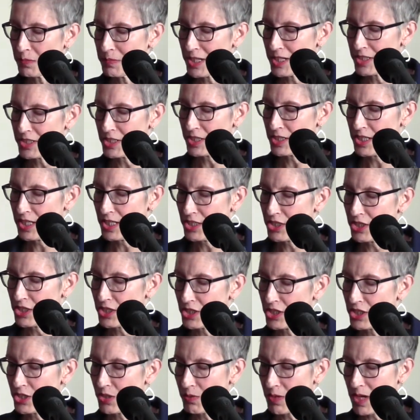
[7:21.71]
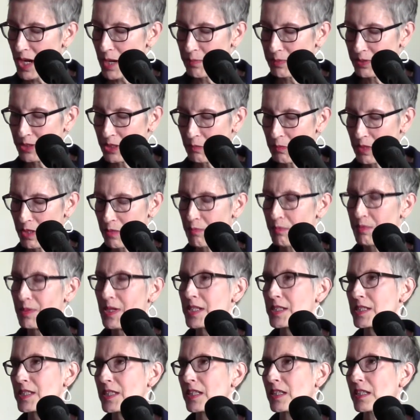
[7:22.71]
imaginations grappling with
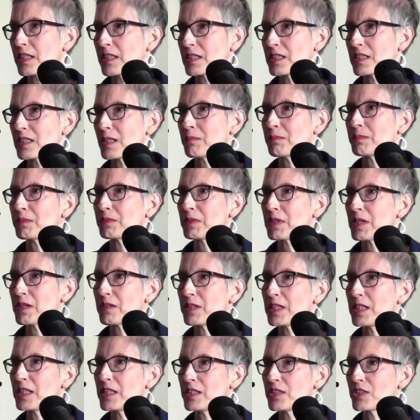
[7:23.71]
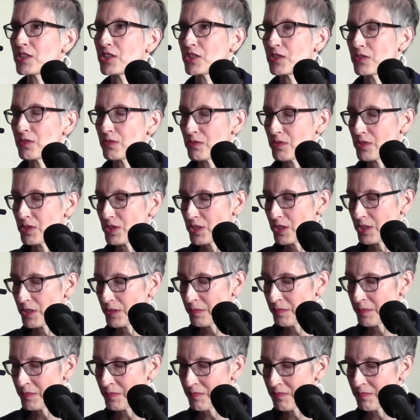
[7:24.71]
pressing contemporary issues.